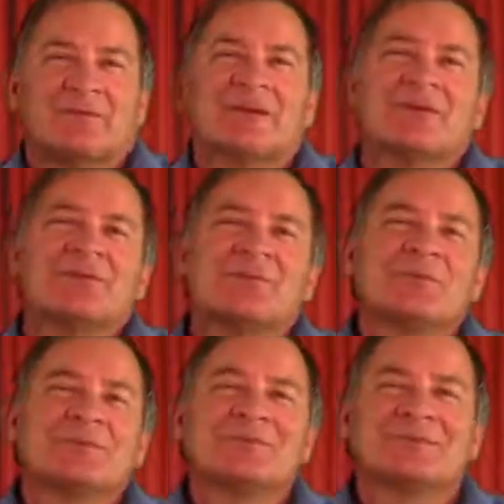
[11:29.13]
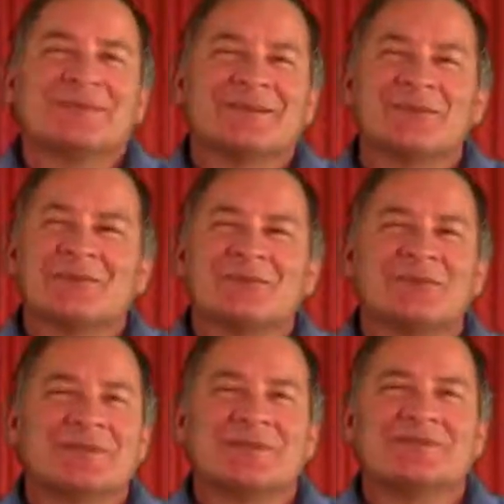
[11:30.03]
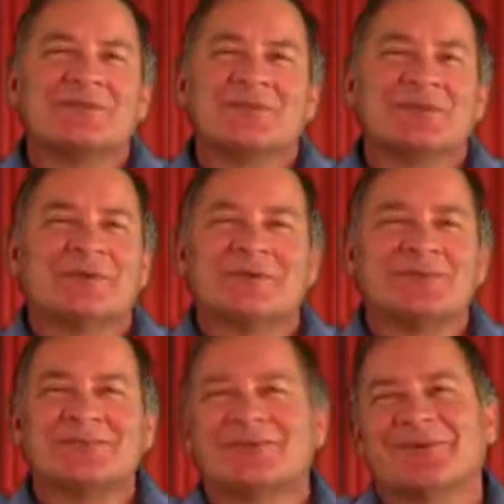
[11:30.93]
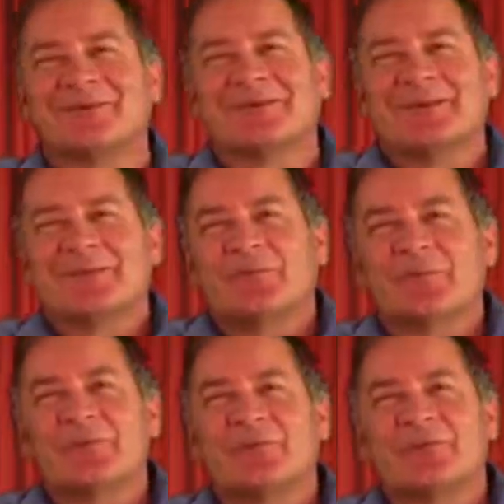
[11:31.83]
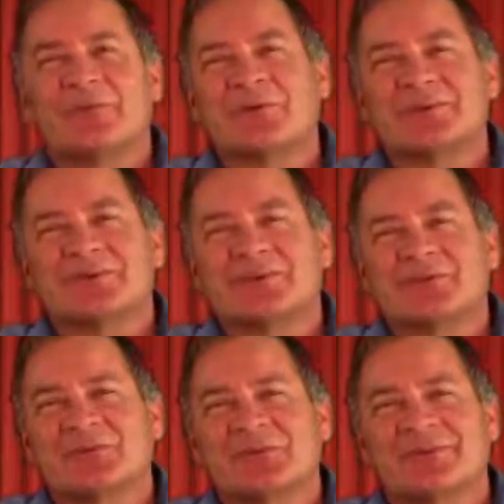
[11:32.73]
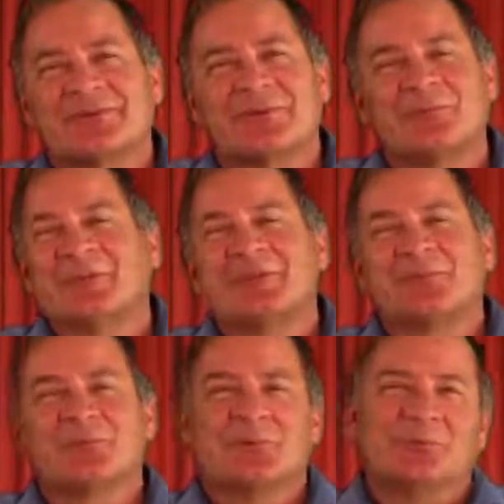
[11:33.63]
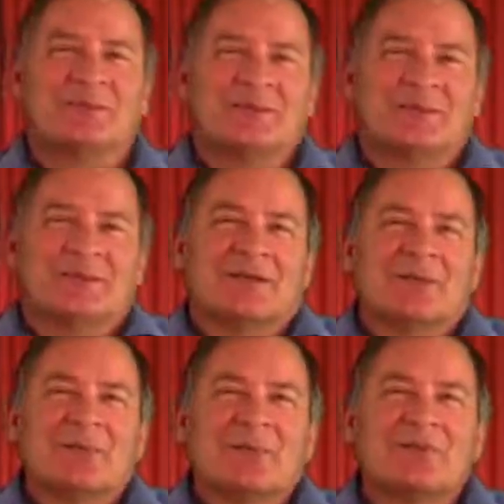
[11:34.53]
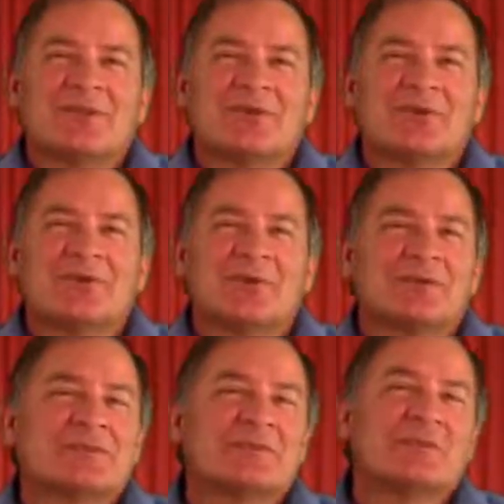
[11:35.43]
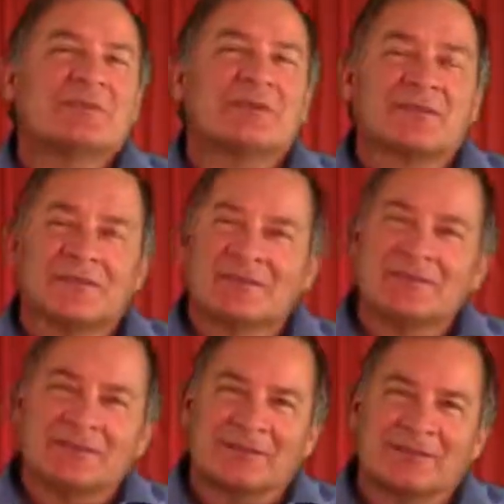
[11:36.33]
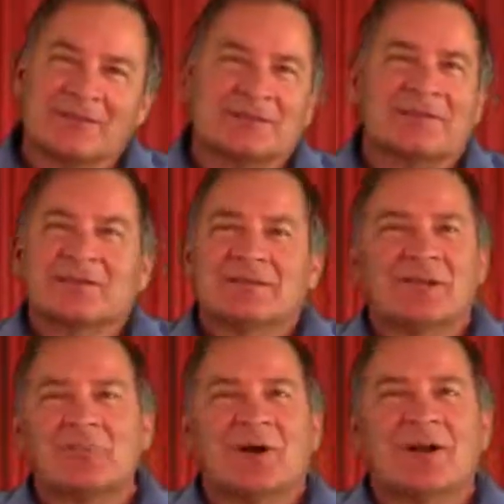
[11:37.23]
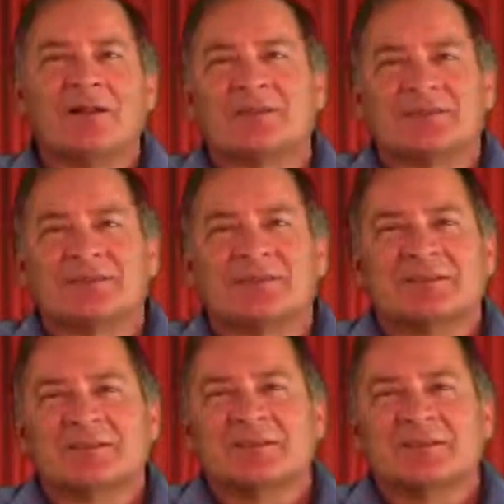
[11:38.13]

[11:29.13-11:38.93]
Well, I hope this has helped give you a head start for your recording session with our Meetup group. Remember that our goal is to be authentic, not polished.